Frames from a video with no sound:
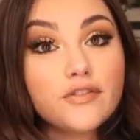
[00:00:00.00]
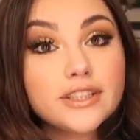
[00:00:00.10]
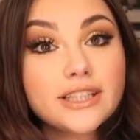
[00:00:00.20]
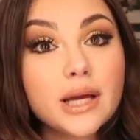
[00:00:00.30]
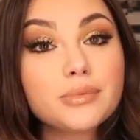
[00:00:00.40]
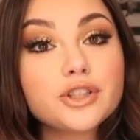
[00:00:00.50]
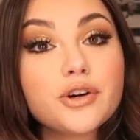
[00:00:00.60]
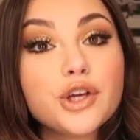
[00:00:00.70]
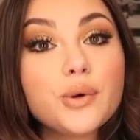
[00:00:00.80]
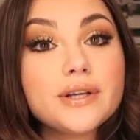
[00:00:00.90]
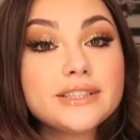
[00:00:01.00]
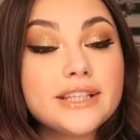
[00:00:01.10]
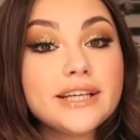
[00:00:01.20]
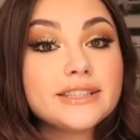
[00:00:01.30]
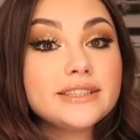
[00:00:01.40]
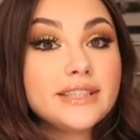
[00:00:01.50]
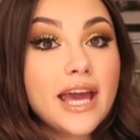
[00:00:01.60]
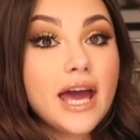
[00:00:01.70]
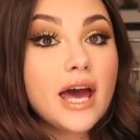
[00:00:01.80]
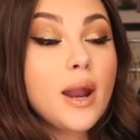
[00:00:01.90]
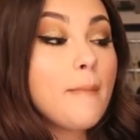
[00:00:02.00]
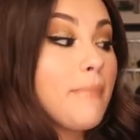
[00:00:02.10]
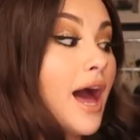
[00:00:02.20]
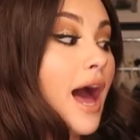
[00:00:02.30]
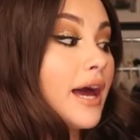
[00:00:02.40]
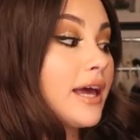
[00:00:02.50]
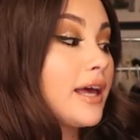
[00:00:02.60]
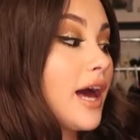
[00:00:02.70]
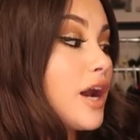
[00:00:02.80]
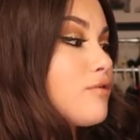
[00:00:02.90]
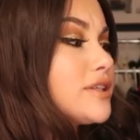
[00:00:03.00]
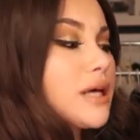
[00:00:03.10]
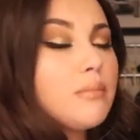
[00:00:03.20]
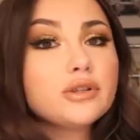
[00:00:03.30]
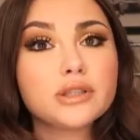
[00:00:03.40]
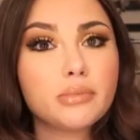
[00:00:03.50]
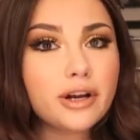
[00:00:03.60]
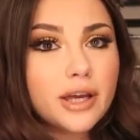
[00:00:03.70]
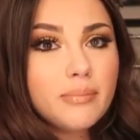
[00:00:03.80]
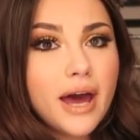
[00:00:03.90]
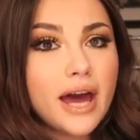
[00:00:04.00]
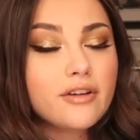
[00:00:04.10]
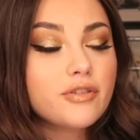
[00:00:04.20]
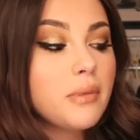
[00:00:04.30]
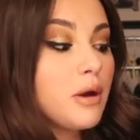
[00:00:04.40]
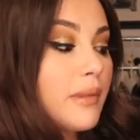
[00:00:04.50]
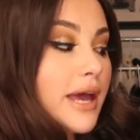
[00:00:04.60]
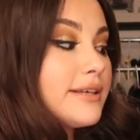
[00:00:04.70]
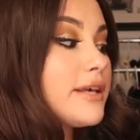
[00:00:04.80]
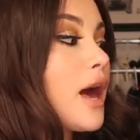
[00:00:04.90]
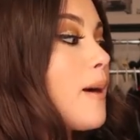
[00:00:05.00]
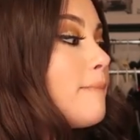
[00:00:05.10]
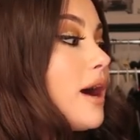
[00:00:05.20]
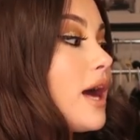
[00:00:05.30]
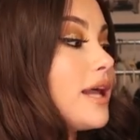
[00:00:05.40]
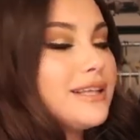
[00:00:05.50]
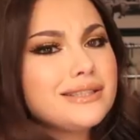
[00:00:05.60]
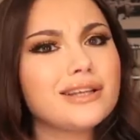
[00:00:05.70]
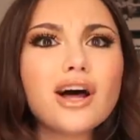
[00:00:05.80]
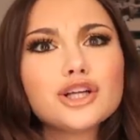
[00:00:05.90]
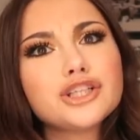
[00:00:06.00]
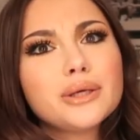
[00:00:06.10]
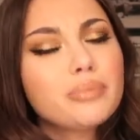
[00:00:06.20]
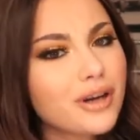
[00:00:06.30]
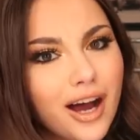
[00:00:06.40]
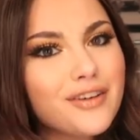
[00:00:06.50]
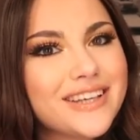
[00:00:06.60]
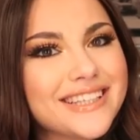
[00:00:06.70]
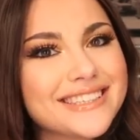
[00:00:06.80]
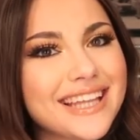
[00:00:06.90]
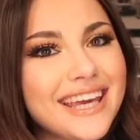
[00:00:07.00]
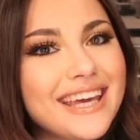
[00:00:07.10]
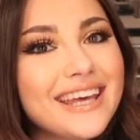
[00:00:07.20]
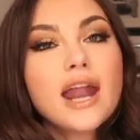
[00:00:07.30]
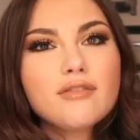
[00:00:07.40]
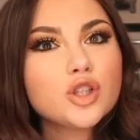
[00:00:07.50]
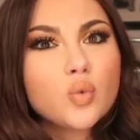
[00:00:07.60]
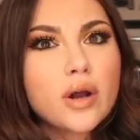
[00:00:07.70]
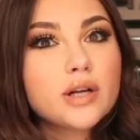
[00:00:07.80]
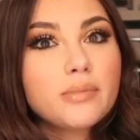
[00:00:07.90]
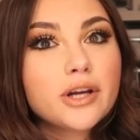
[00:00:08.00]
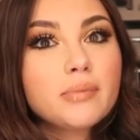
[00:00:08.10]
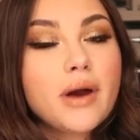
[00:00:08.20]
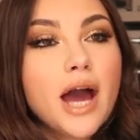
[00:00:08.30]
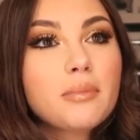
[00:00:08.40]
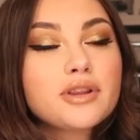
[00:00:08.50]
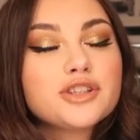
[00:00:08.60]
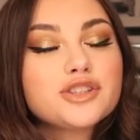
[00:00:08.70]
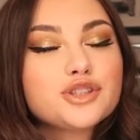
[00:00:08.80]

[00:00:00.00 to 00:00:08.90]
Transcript: The first thing I'm showing you is this tan bag. It kind of resembles a Birkin bag from Hermes, but it's a lot cheaper, obviously. And I've always wanted a Birkin bag, but they're